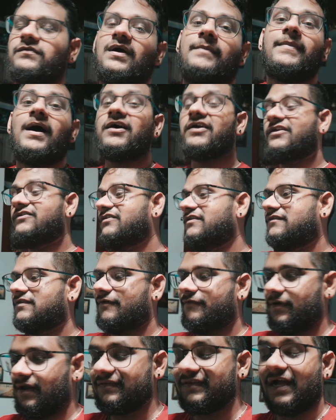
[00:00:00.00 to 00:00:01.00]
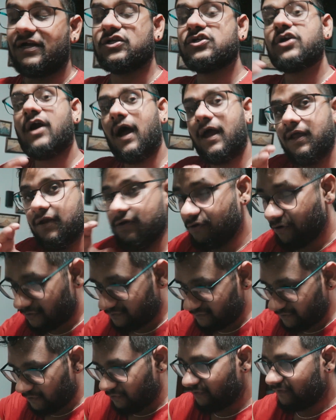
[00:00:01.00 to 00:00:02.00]
so back on the G7X I try
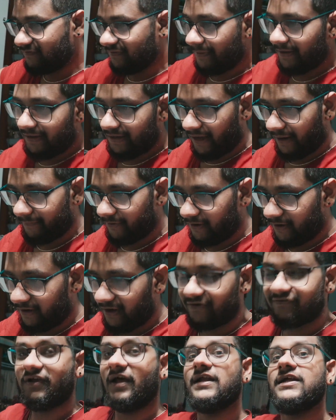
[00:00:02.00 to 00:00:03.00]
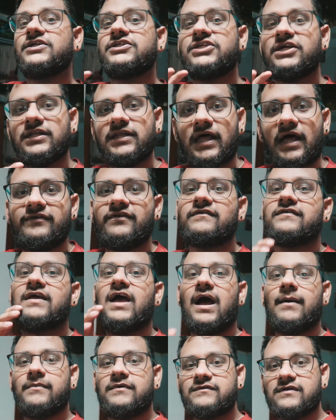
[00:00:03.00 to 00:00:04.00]
not to use the big camera I try to chill and just
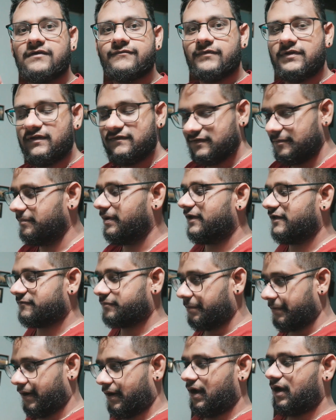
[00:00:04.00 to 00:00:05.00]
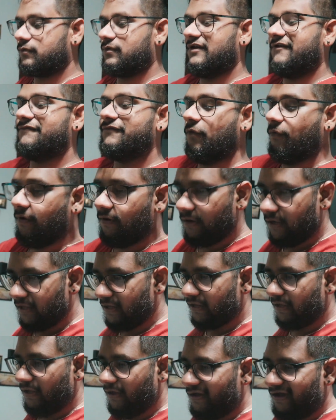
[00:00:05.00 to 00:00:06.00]
calm myself with this the biggest problem I had with the phone
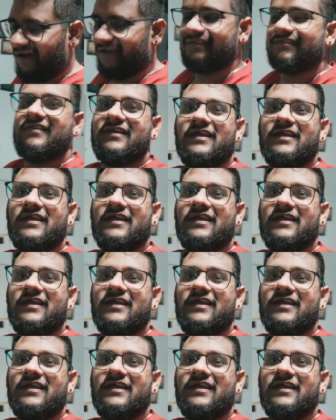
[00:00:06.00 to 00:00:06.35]
I was